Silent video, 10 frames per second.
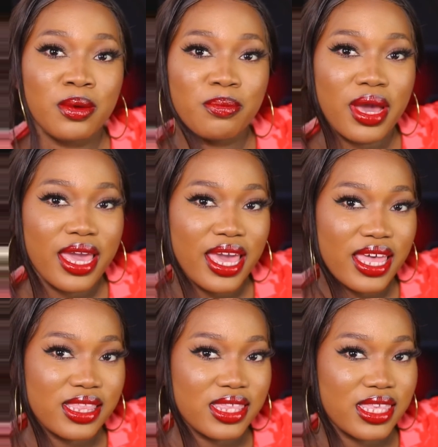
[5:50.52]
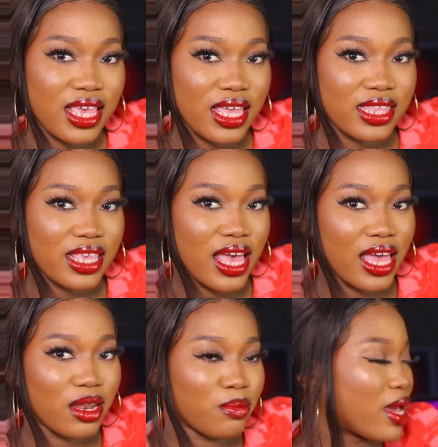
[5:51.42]
my headset
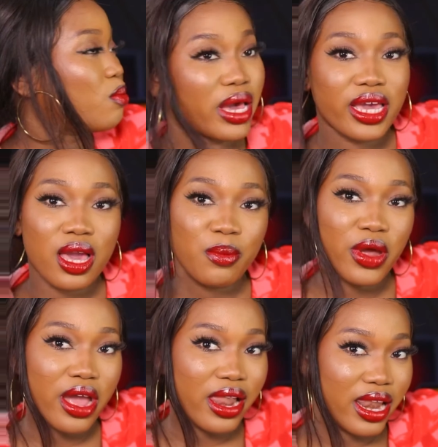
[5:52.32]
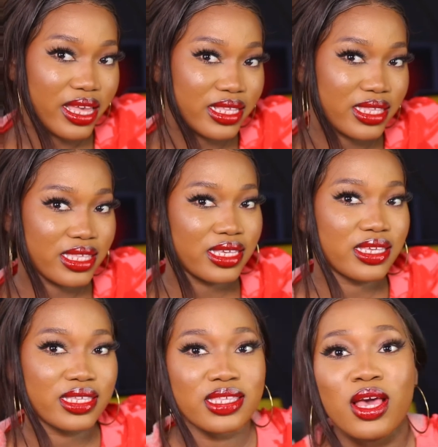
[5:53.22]
and my camera
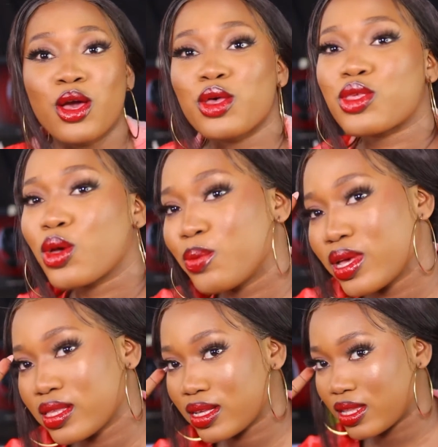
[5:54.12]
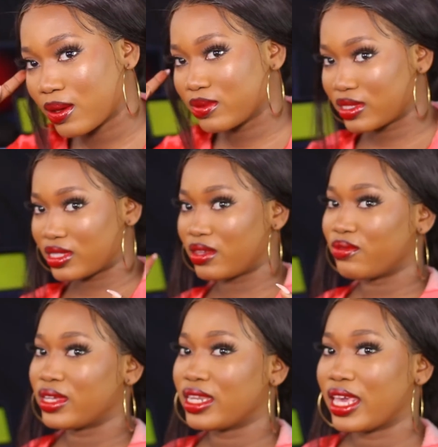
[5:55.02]
lenses. So basically I'm just
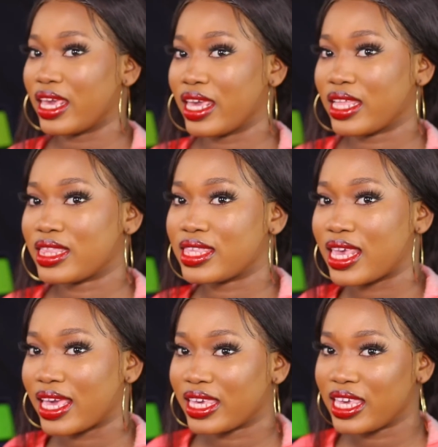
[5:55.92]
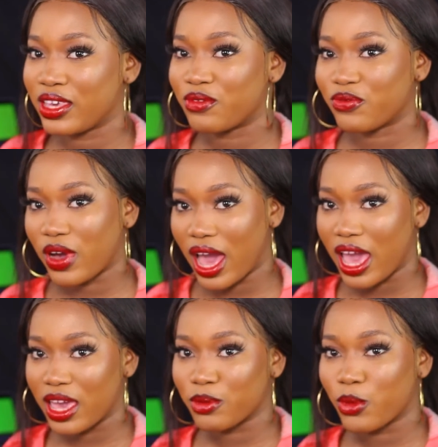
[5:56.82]
giving a techie
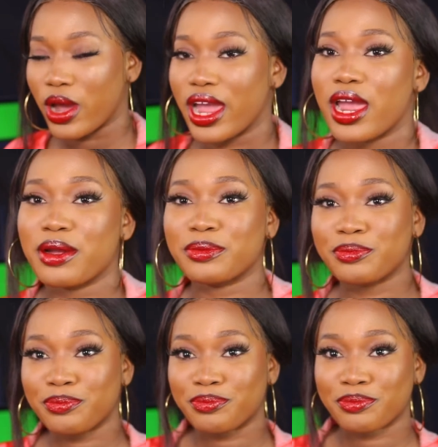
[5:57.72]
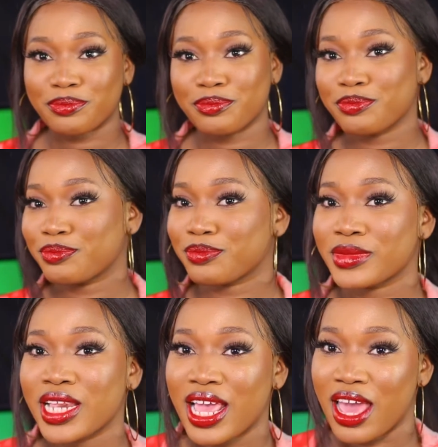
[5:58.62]
vibe where
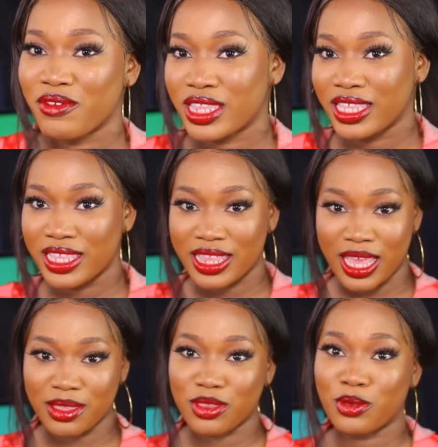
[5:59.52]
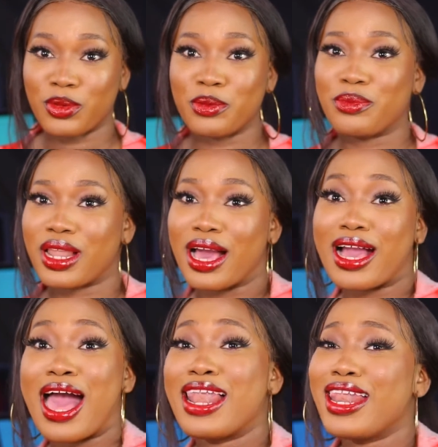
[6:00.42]
everything tends to be black,
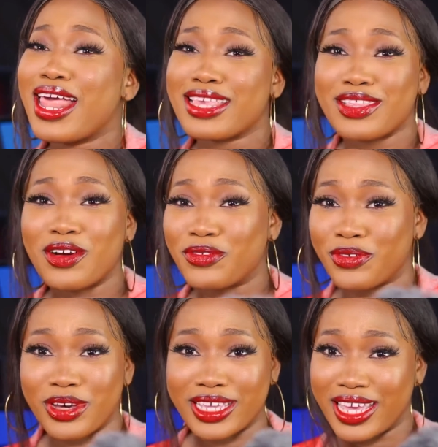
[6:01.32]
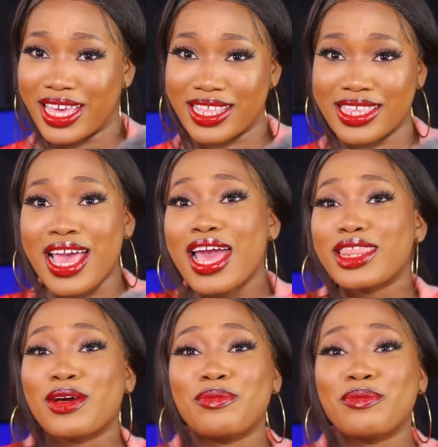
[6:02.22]
and let's not forget the